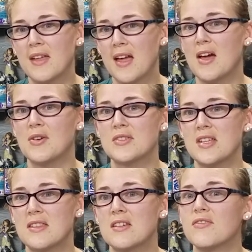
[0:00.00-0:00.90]
the house
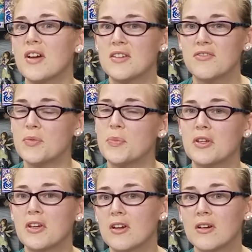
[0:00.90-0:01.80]
that they'll find
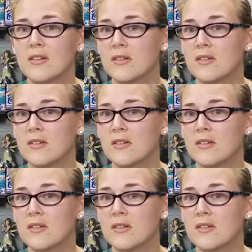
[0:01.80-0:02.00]
familiar.